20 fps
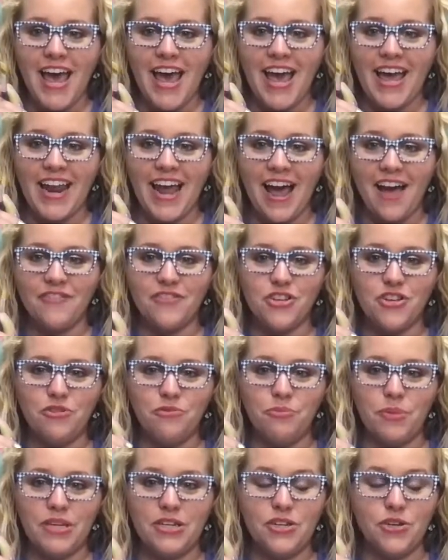And after
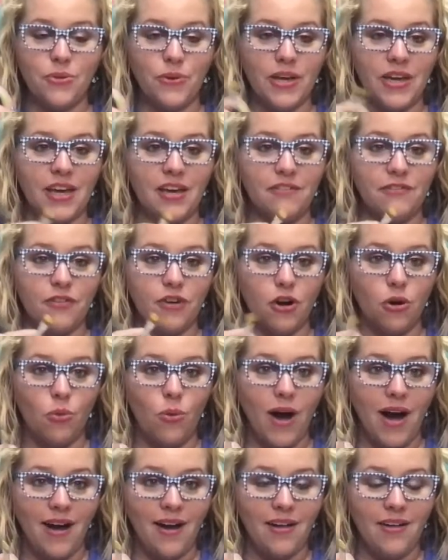you've been doing it for a
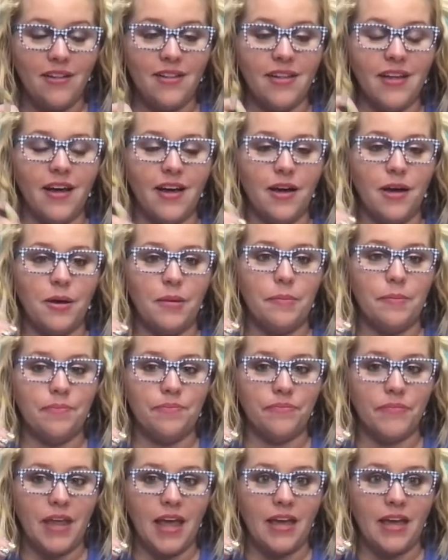while, um,